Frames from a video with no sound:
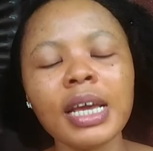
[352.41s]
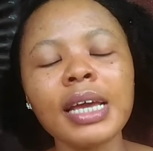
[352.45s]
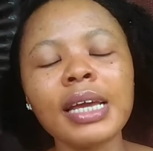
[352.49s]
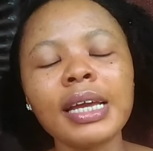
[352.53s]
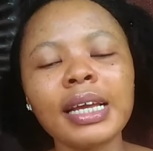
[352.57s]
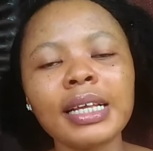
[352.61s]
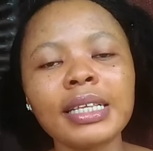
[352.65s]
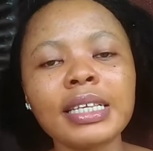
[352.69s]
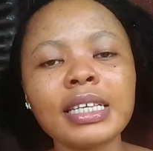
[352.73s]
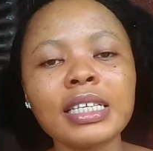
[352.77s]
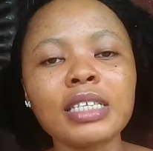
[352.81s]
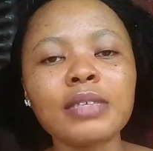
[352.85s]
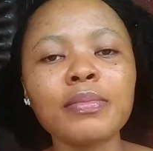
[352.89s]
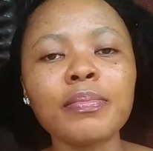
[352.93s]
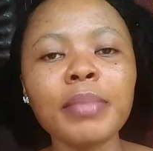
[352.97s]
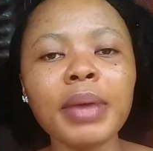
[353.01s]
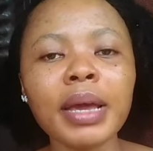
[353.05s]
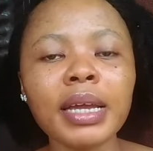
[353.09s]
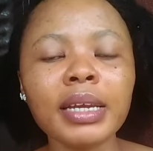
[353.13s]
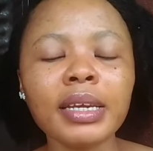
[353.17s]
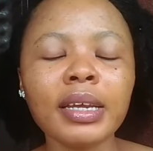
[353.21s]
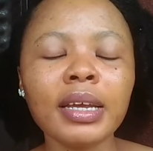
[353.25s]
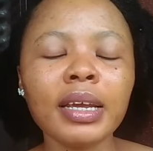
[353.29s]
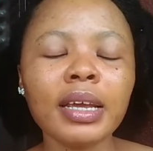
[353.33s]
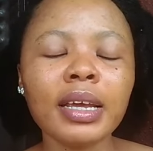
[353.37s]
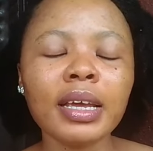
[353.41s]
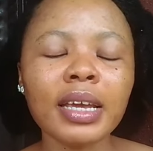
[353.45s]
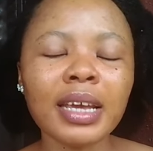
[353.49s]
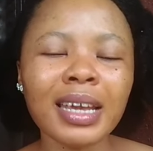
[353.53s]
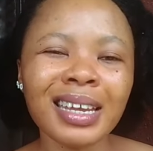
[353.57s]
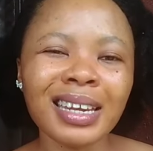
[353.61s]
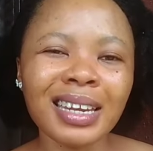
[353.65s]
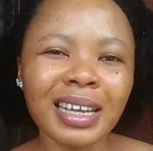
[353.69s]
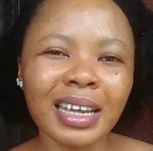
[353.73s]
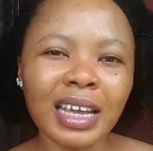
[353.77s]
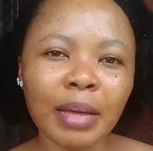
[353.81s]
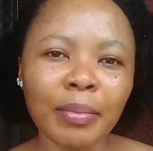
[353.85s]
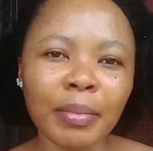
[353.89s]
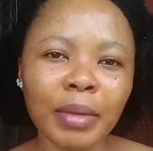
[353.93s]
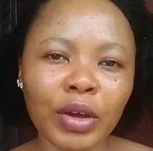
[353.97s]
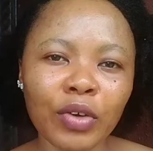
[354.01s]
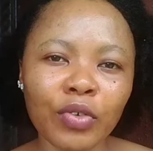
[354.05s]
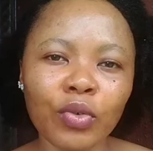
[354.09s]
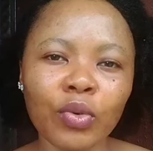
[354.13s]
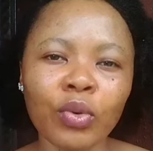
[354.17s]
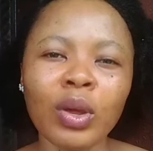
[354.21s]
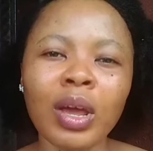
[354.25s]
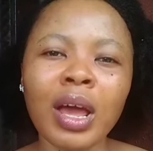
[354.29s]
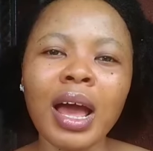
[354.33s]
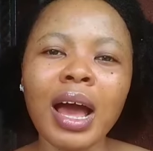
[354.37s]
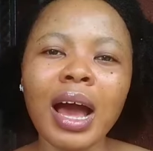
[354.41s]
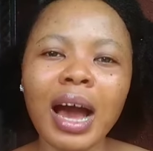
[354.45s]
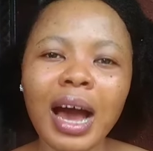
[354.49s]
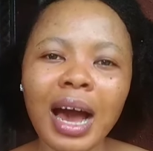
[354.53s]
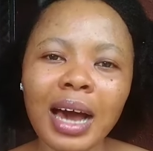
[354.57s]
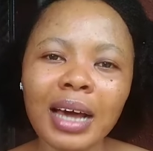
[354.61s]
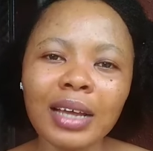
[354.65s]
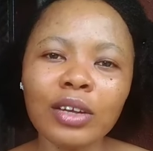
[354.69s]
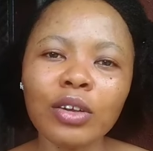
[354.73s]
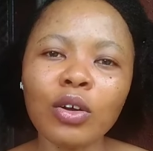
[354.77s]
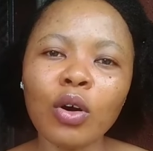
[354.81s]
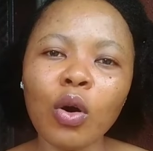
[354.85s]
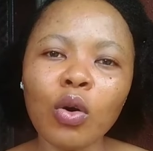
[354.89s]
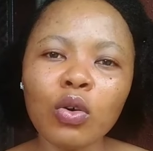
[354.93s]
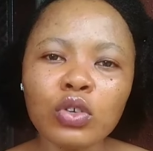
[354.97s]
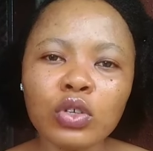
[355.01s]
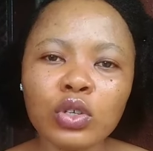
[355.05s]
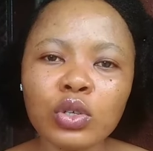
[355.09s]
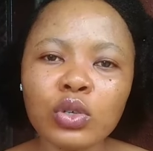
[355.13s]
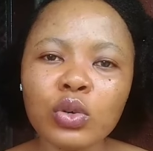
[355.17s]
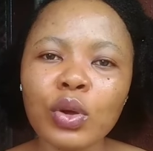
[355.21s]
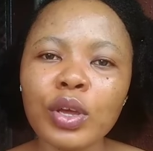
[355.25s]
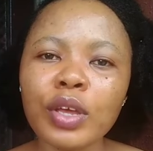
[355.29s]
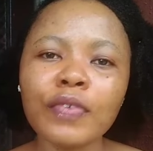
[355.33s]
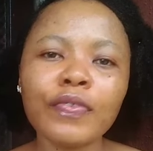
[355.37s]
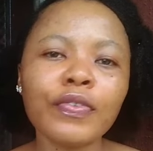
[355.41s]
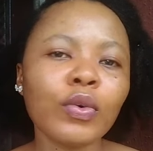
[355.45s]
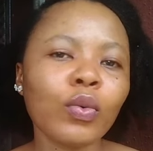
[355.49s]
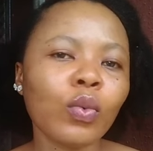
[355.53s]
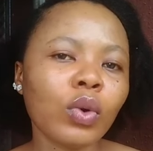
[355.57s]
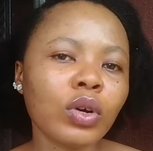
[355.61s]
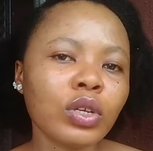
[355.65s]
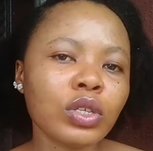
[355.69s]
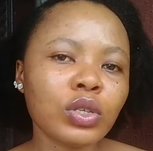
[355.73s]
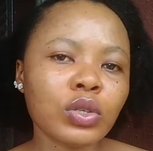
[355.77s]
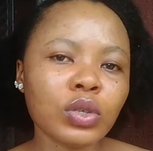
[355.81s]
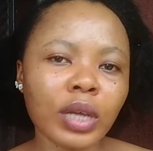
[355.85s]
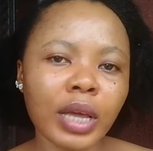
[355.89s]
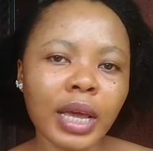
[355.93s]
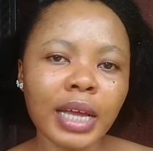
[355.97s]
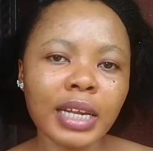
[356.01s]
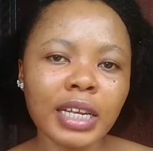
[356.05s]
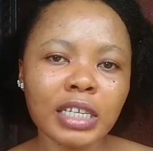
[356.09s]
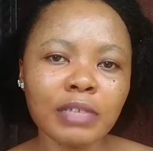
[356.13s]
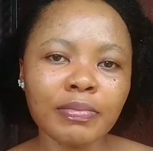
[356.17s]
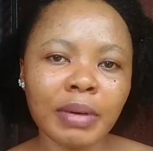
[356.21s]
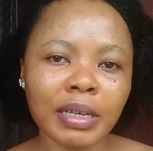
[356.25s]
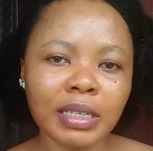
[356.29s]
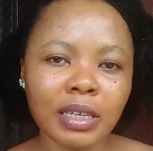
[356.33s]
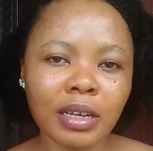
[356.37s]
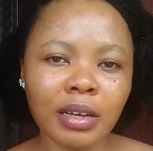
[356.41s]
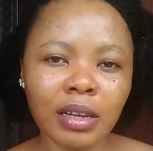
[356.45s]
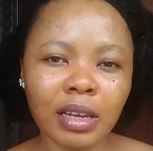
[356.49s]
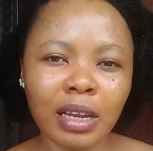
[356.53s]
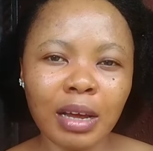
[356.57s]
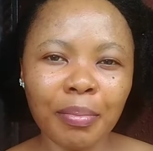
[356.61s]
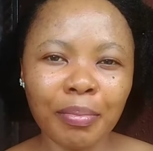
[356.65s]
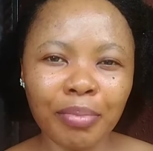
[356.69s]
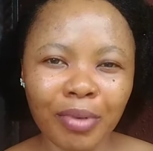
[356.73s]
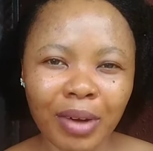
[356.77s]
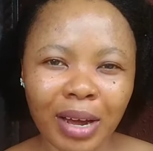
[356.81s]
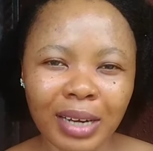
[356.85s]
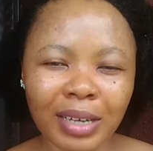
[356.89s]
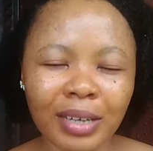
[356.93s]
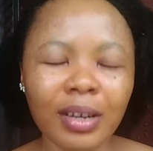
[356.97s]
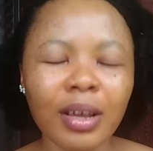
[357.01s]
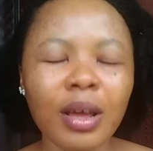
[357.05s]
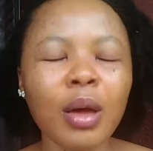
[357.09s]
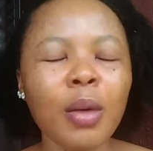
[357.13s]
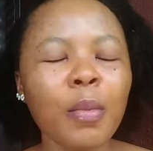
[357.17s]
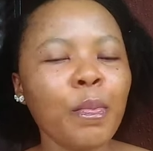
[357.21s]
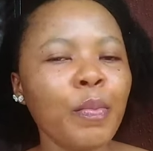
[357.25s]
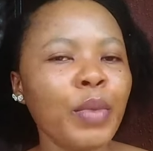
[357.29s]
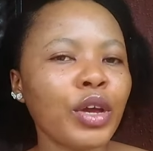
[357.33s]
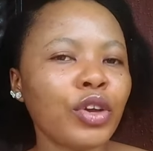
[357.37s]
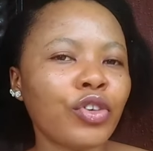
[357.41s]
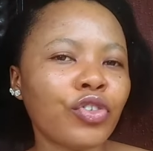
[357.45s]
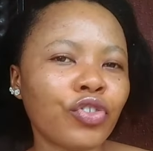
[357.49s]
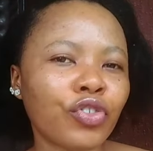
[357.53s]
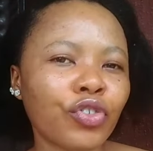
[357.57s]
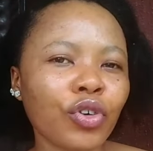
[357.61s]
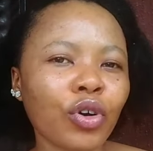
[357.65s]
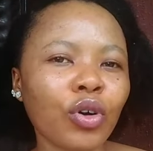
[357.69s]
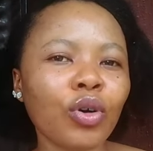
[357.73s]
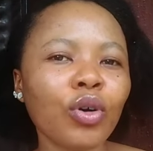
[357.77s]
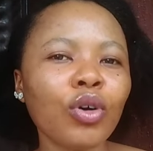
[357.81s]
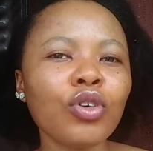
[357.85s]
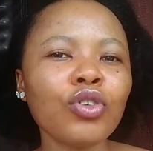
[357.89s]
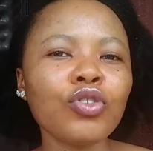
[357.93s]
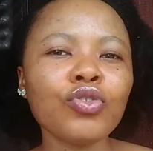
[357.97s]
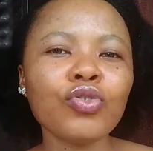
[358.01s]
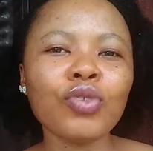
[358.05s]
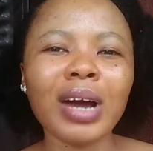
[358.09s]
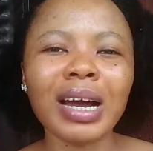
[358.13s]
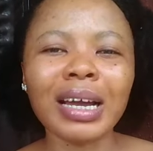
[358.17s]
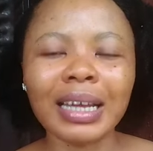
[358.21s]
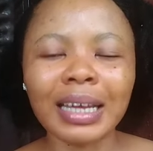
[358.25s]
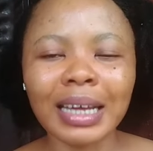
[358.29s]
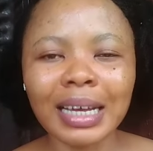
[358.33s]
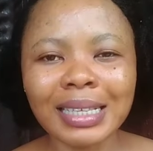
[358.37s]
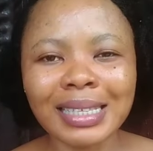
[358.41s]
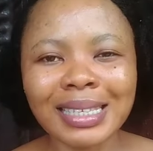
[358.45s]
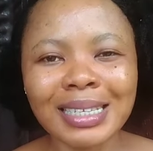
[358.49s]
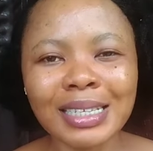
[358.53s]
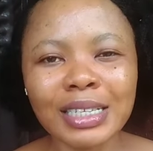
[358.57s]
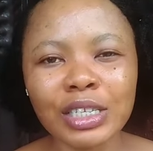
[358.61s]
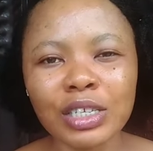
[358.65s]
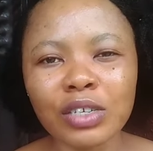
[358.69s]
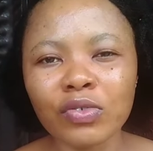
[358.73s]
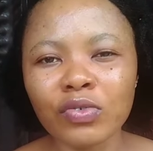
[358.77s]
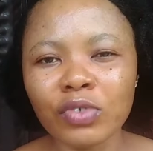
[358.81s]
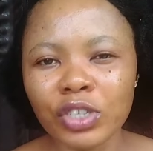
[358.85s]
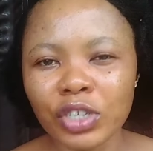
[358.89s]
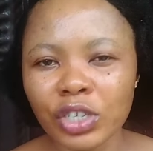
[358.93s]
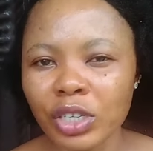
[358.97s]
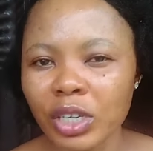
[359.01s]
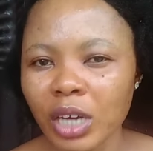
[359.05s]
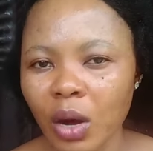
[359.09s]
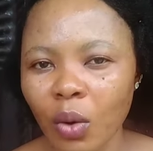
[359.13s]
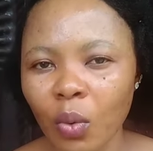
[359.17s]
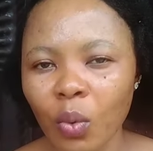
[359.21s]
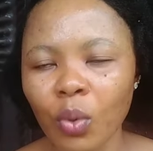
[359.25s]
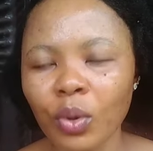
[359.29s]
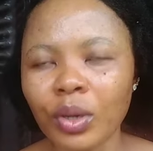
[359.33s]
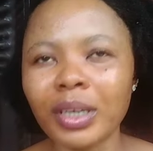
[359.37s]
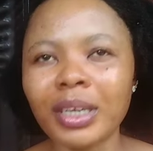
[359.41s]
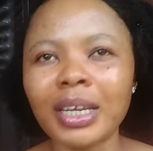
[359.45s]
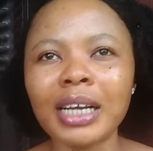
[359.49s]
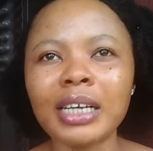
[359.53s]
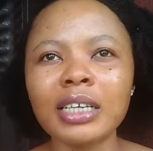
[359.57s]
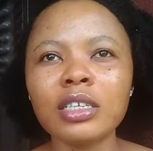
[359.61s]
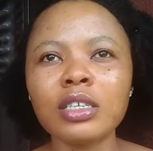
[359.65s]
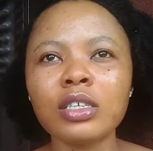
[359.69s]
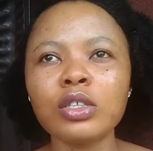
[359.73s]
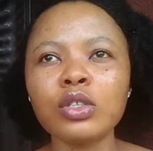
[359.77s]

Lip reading: It is made in Cameroon. And also, if you want to get this particular brand, make sure you are getting the original one. There is